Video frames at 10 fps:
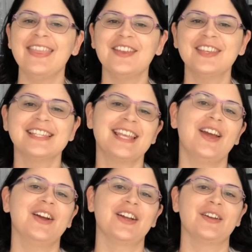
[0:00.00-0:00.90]
this is
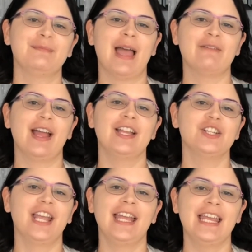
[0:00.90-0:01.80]
Erica from Ever
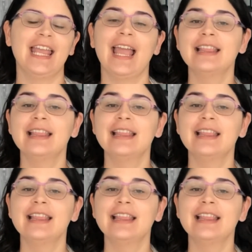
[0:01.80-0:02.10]
Educating,